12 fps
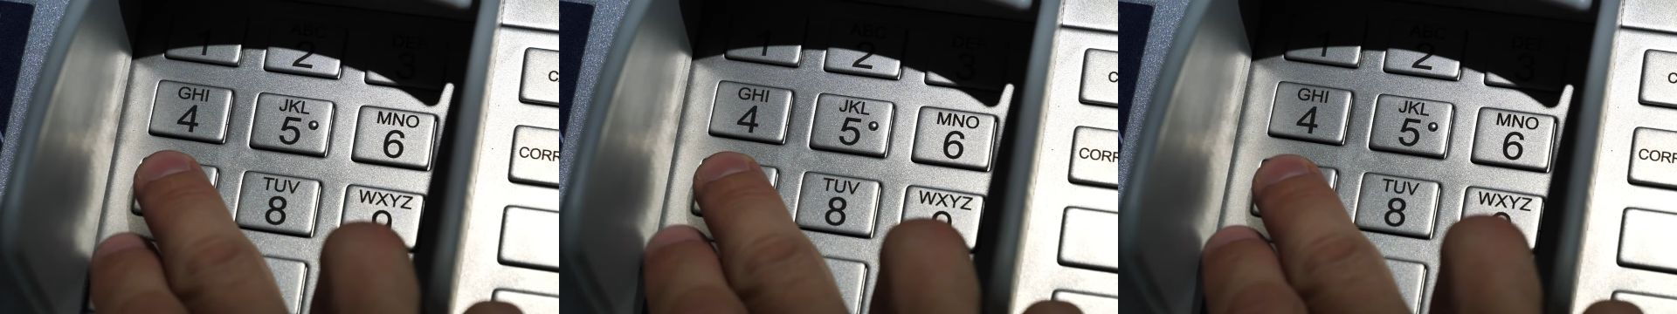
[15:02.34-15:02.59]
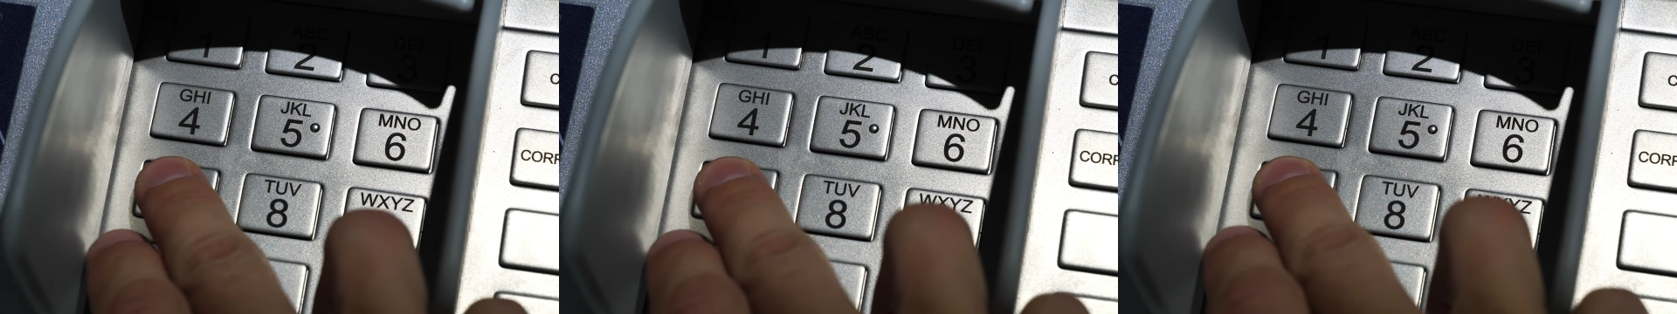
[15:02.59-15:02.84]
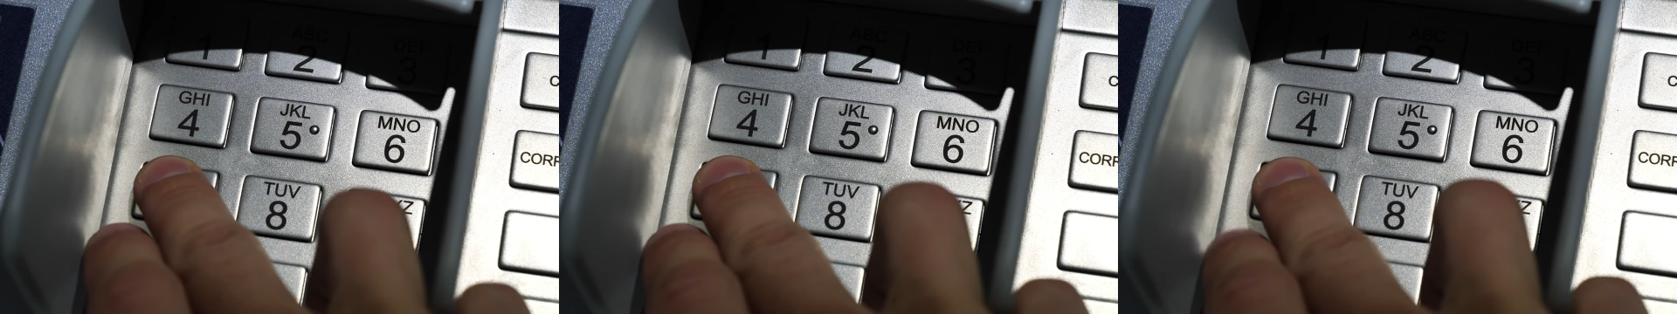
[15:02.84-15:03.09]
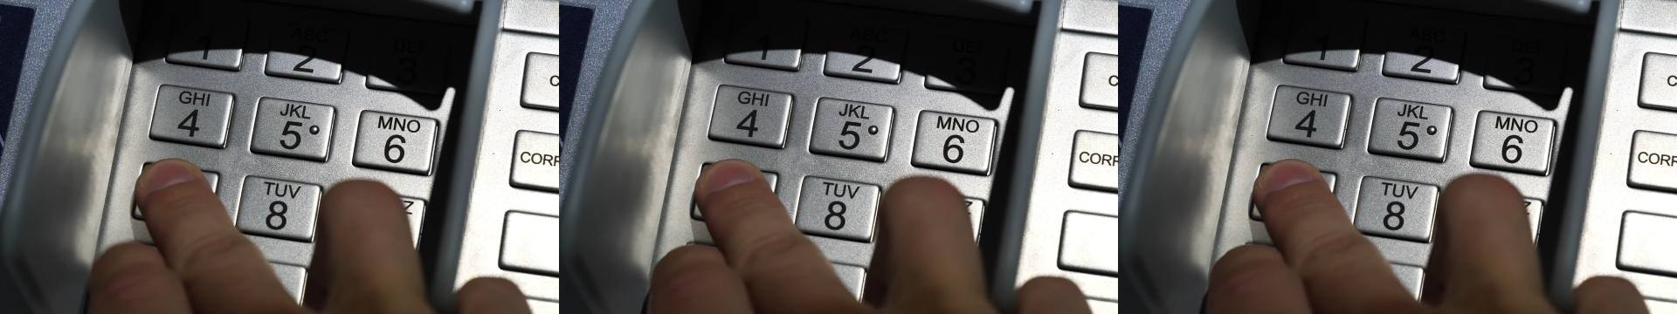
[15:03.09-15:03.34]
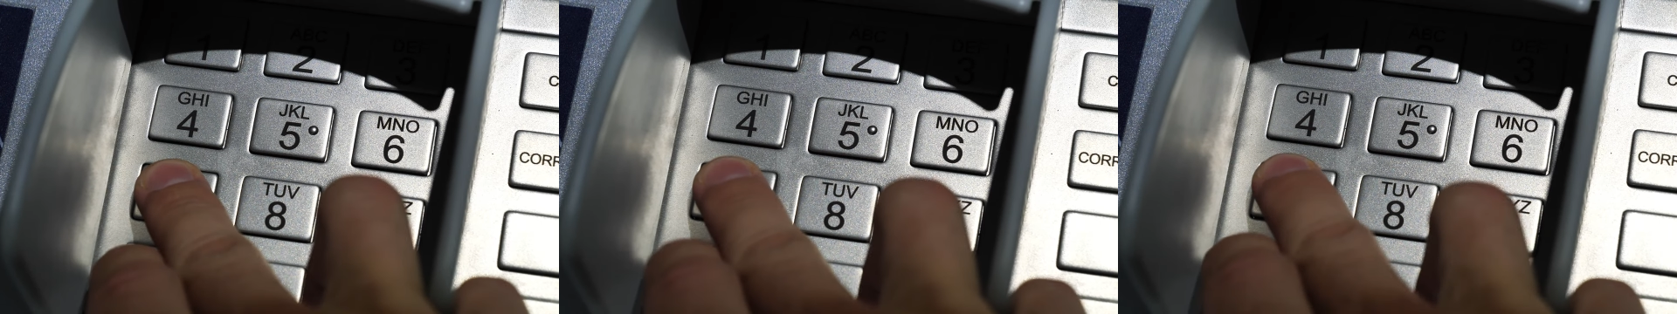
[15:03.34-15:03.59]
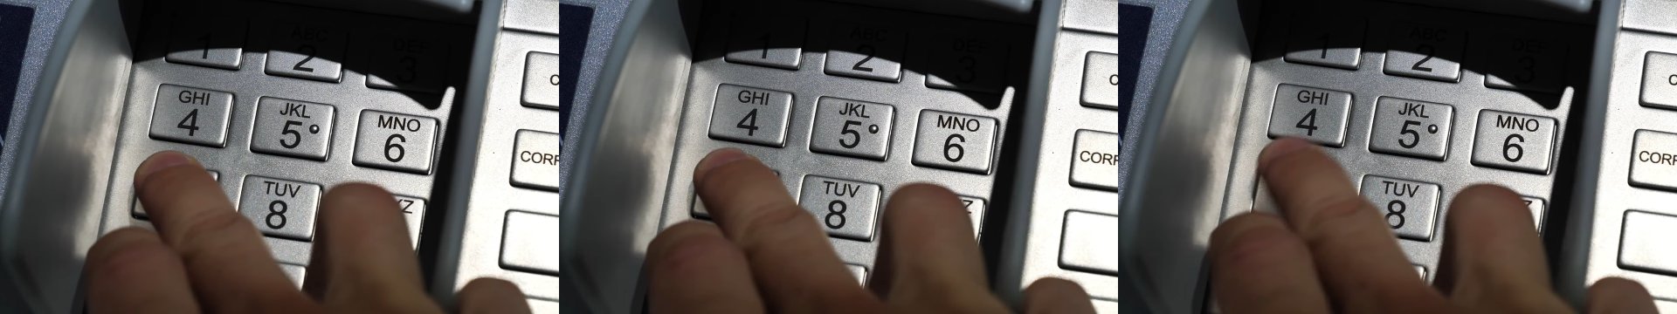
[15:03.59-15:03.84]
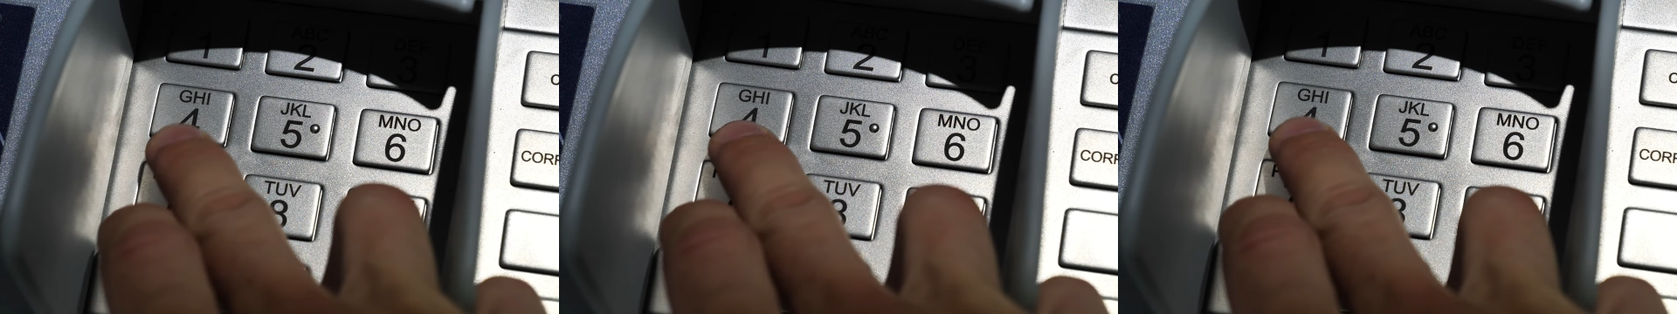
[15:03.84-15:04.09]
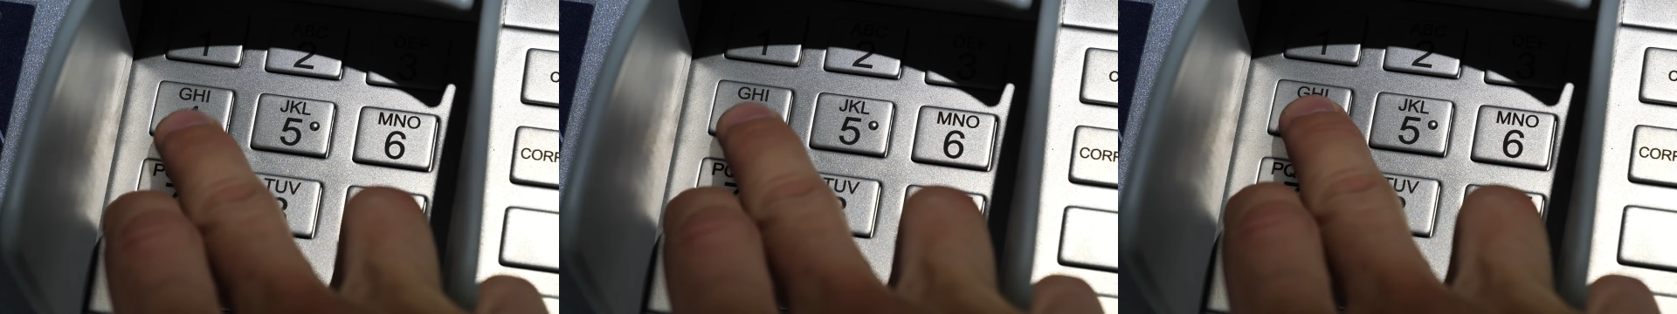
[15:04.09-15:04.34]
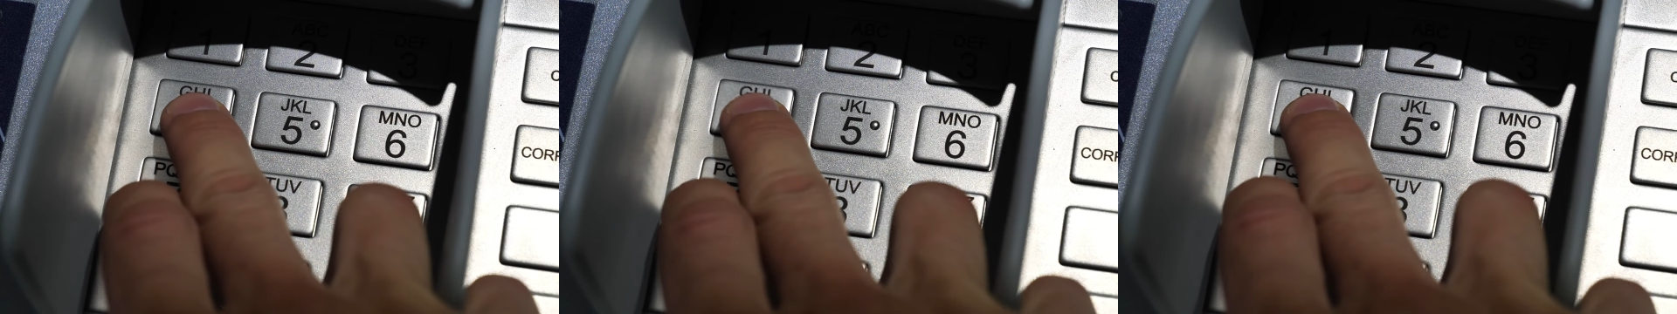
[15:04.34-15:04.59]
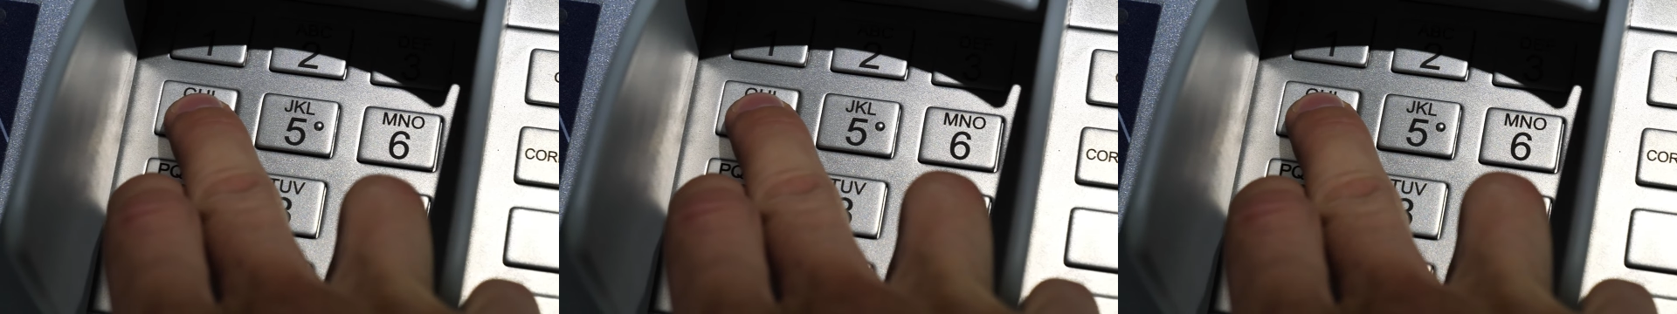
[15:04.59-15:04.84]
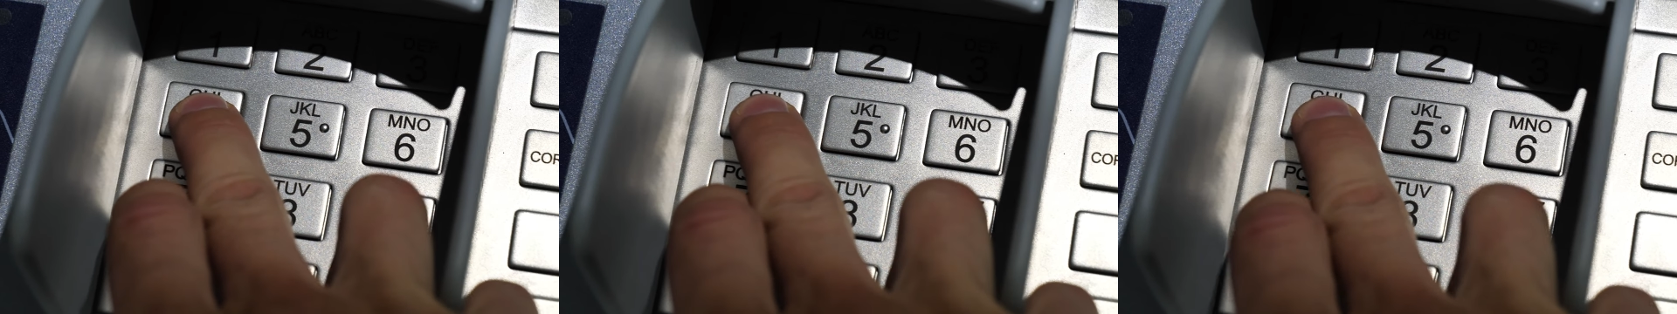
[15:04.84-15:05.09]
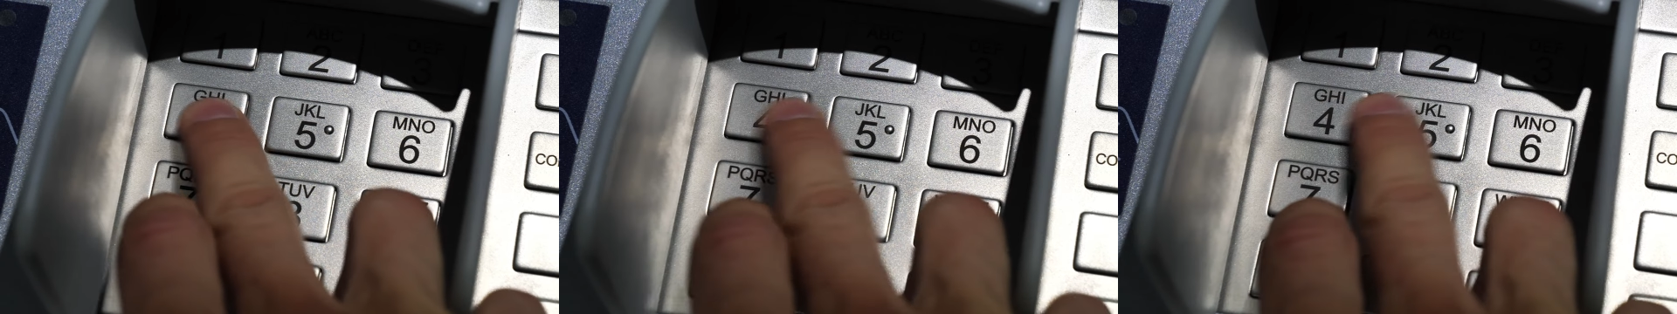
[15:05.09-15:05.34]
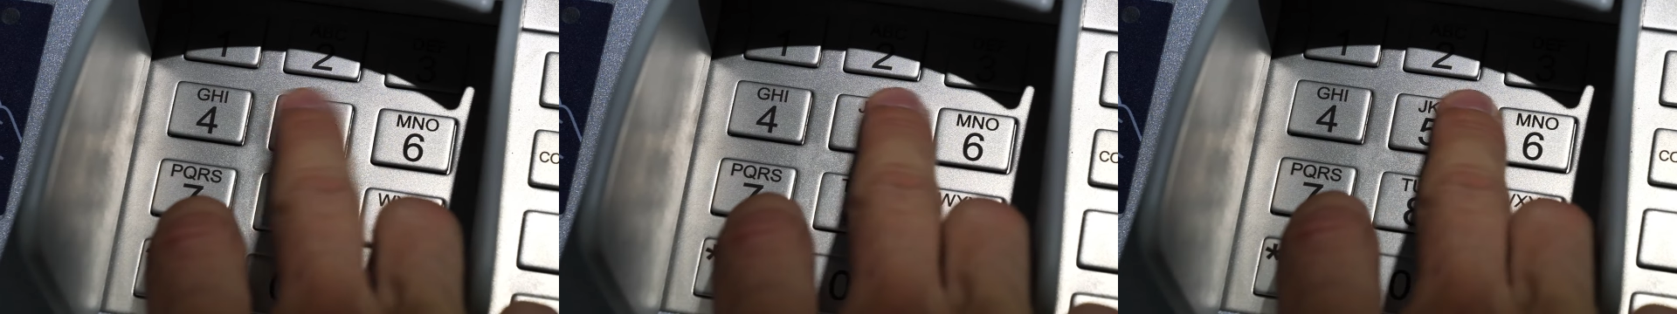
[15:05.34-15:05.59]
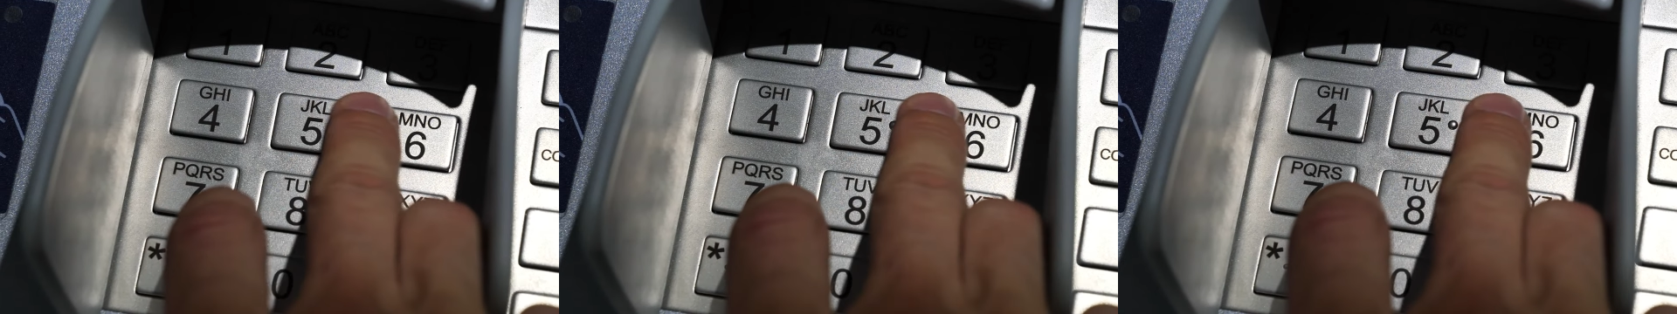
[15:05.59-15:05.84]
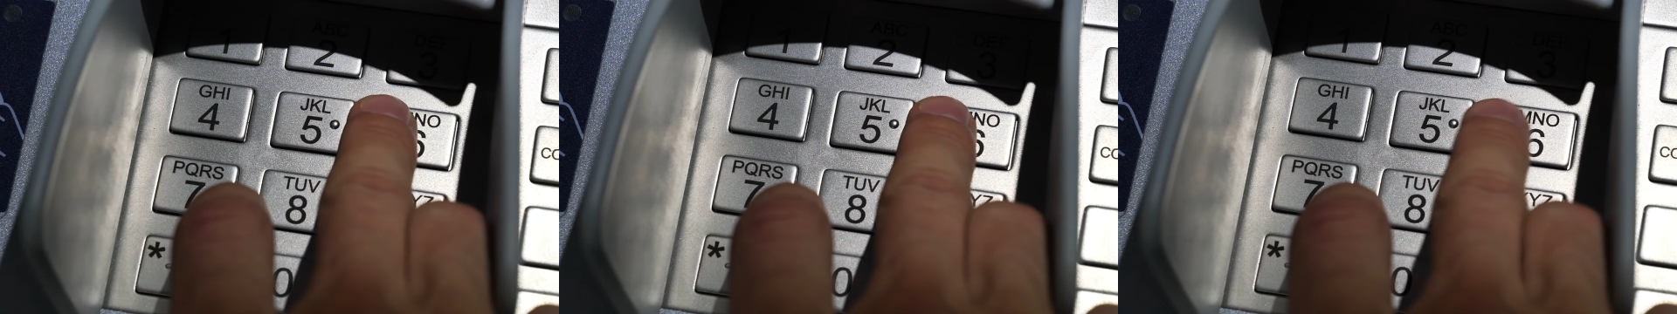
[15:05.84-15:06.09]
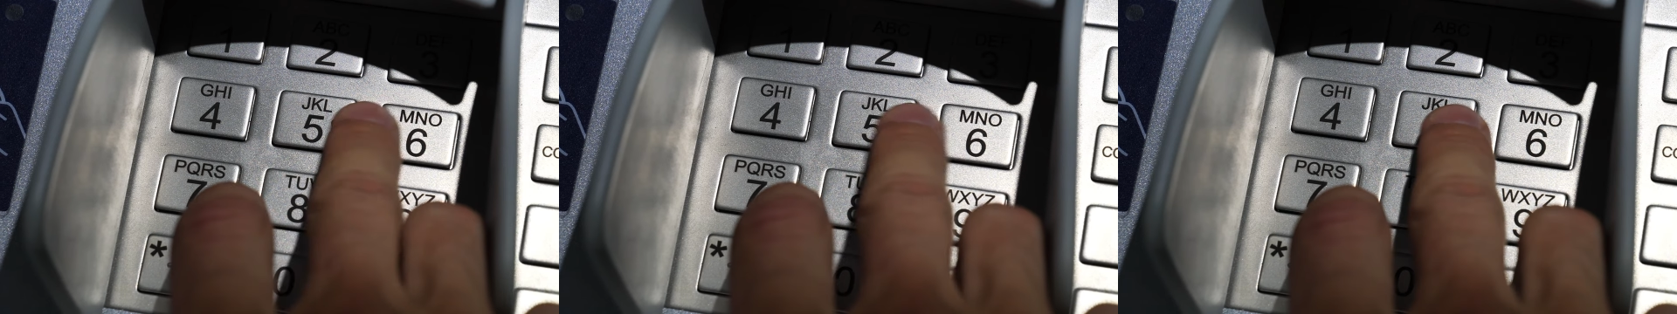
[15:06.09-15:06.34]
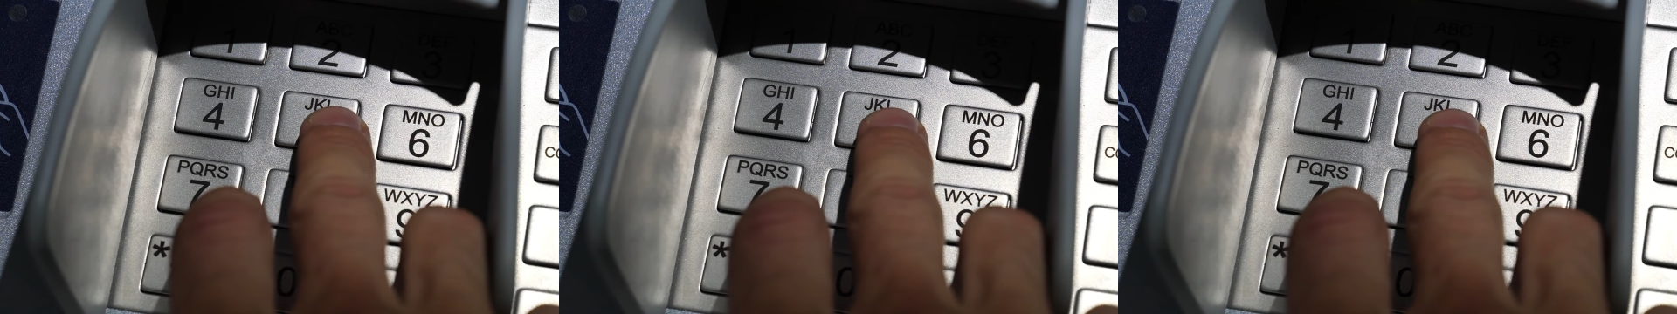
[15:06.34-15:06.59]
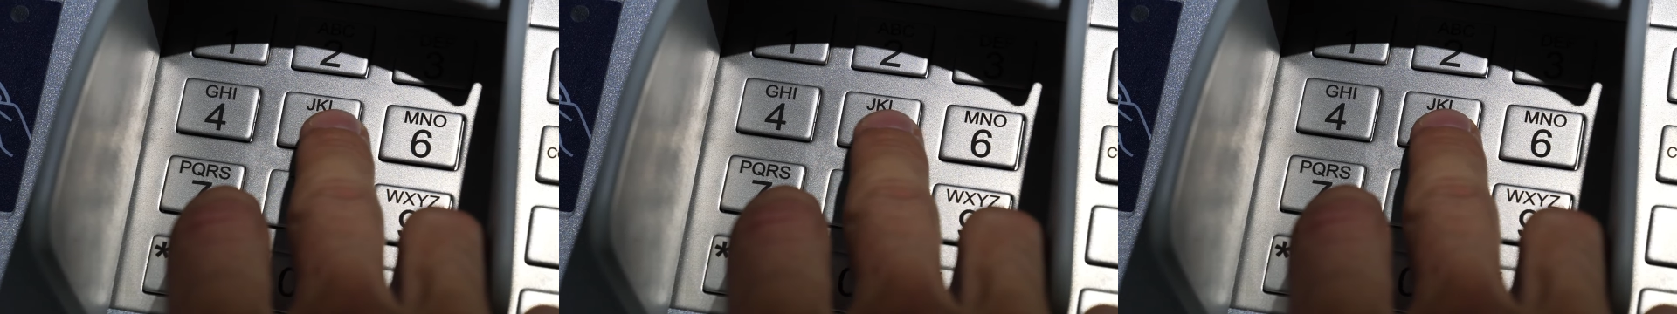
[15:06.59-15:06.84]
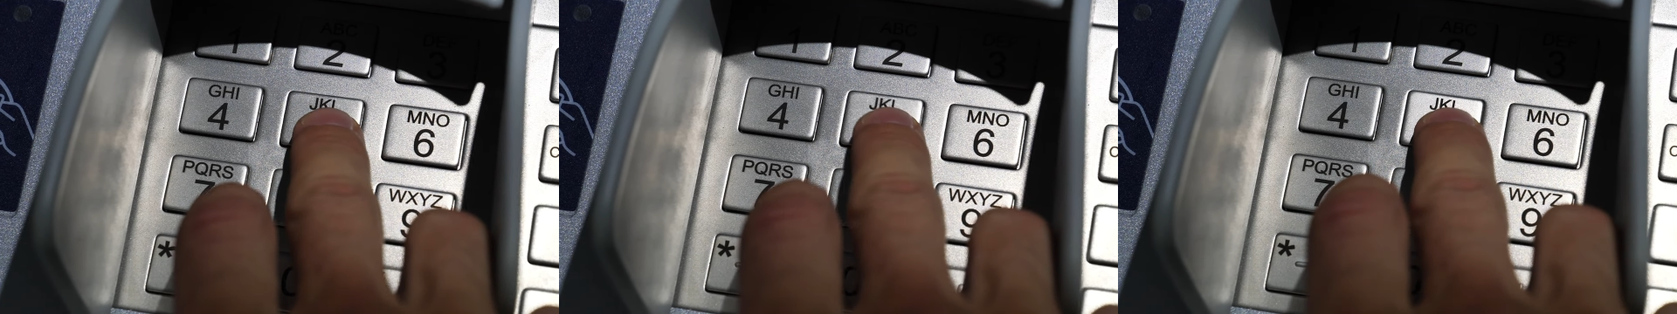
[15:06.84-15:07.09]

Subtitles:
Nobody's mouth can be seen.